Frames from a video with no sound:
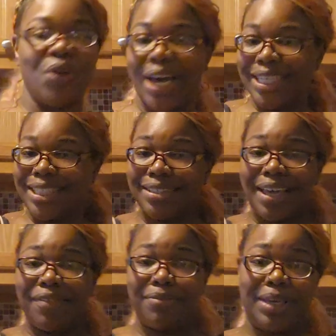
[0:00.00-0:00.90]
guys just
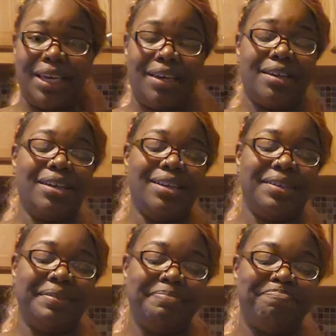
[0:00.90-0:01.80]
have me.
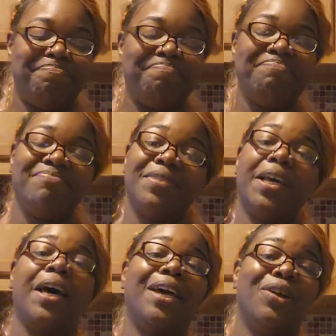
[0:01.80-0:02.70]

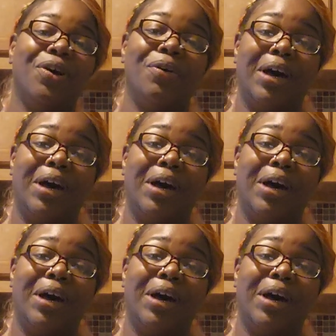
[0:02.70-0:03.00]
Aww.